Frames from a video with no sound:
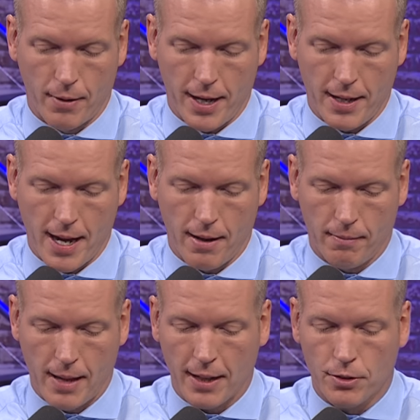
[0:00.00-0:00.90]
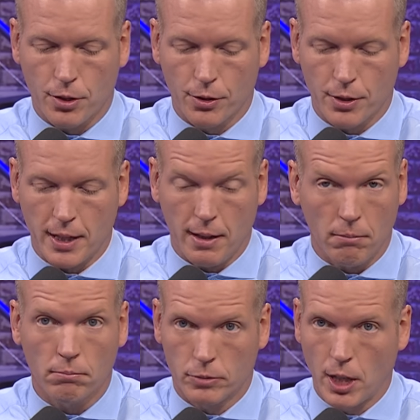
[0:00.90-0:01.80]
right now? That's
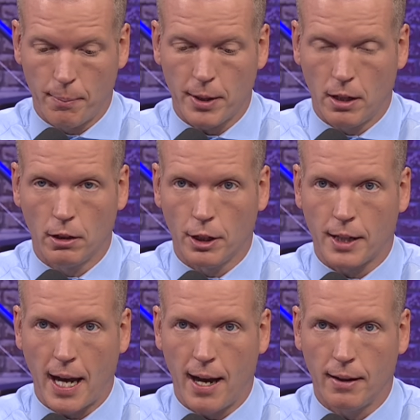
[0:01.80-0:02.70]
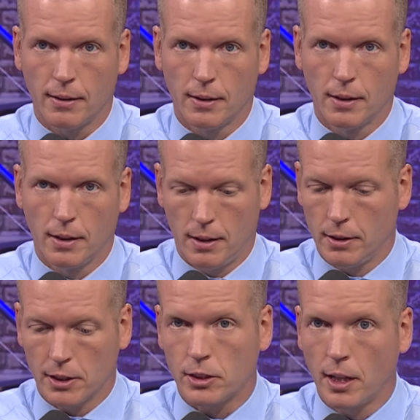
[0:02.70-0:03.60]
certainly something to look at.
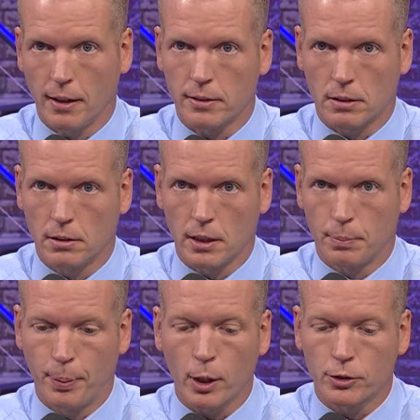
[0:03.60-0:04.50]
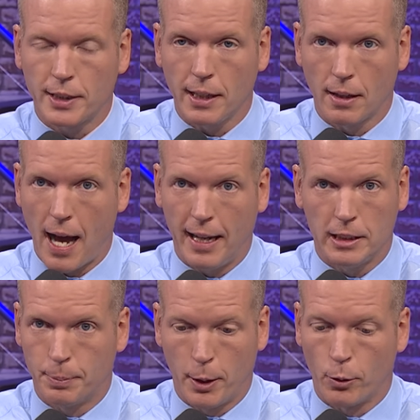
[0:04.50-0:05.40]
this this this Bills D
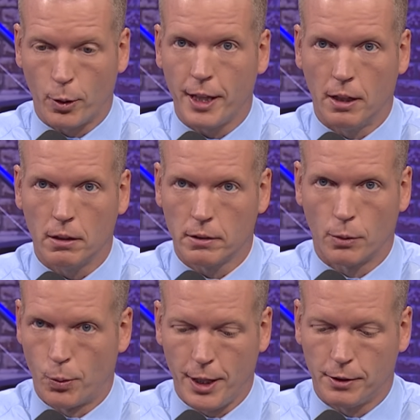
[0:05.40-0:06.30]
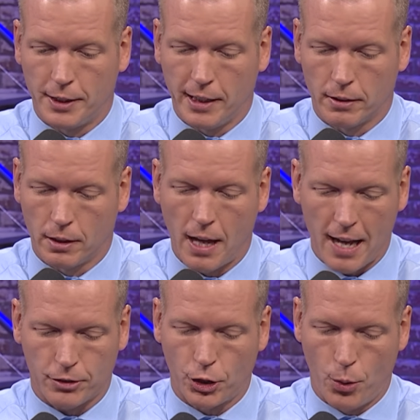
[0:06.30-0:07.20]
line's been real, the real deal the
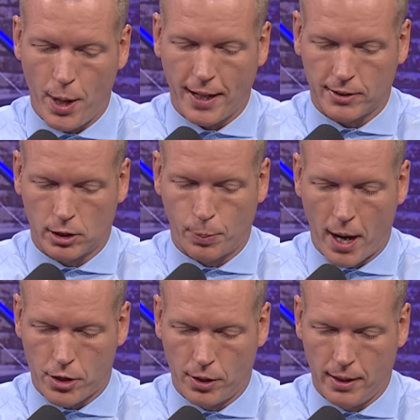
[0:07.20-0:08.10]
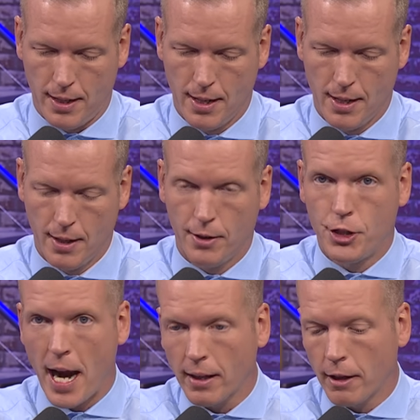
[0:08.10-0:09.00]
last two weeks, especially.
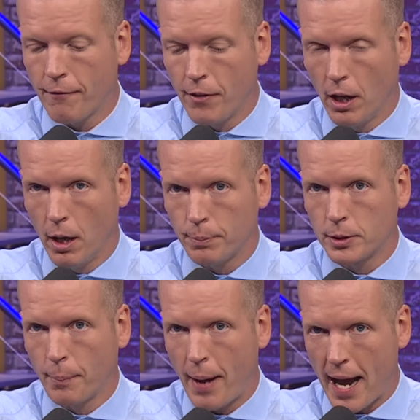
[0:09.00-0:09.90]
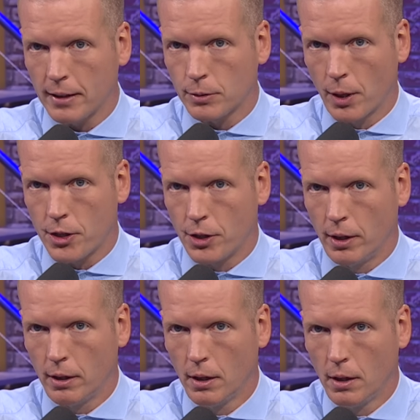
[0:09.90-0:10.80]
Jaelan Phillips, the pass
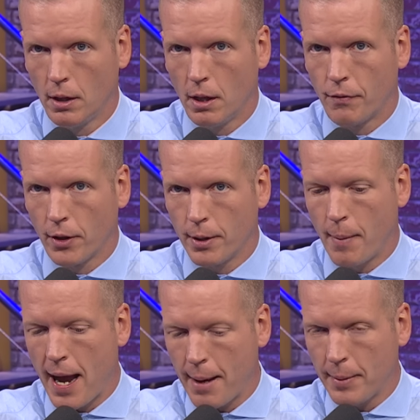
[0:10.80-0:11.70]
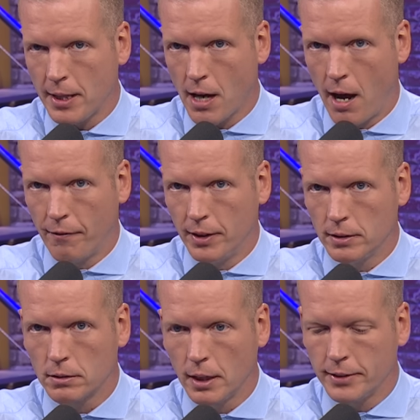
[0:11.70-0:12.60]
rusher for the Miami
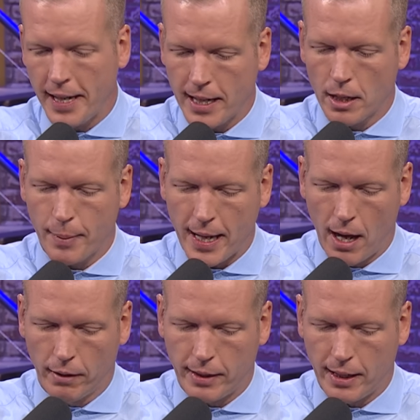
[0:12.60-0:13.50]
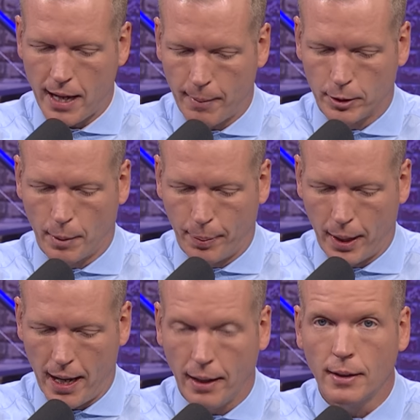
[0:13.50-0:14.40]
Dolphins, is he going to be healthy and able to
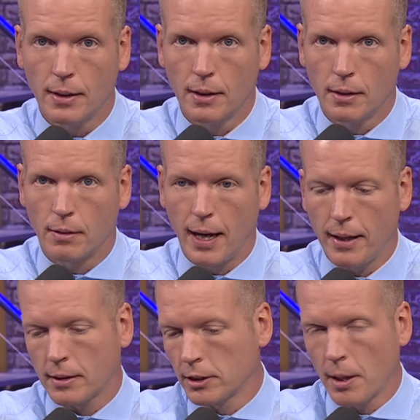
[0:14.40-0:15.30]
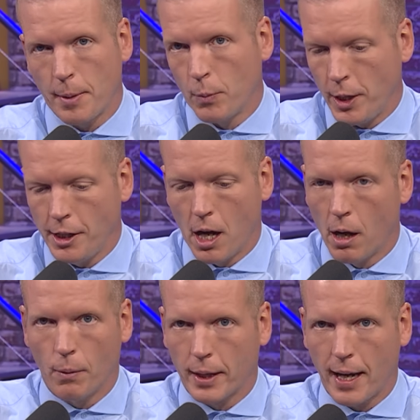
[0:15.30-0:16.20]
play? Right? Because I mean, we
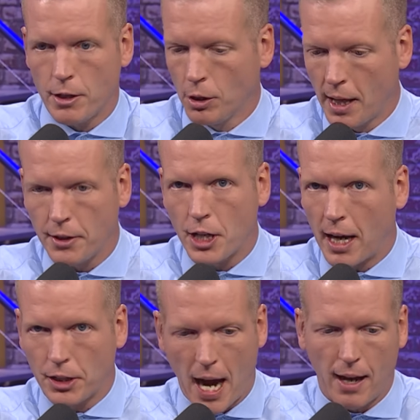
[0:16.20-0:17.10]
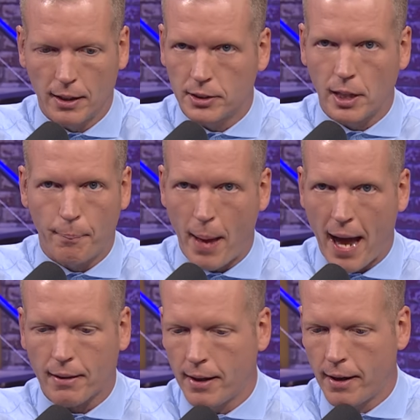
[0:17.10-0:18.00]
know again, you let Josh Allen sit
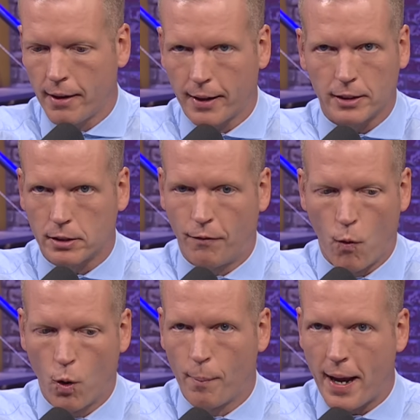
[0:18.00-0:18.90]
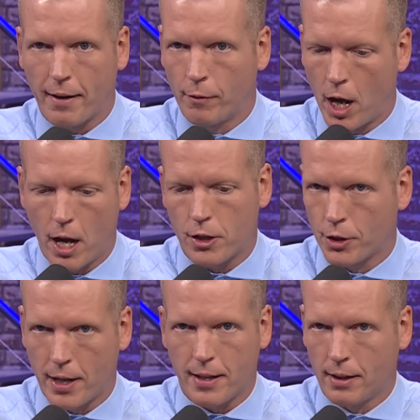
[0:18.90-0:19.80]
back there against a four man rush
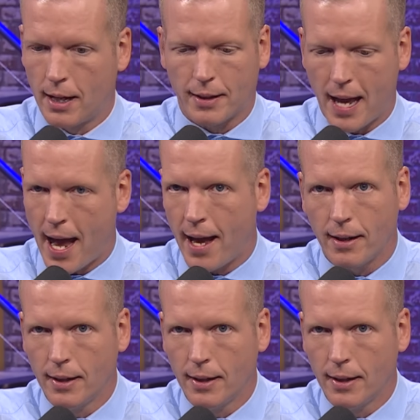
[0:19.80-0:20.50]
or anything like that,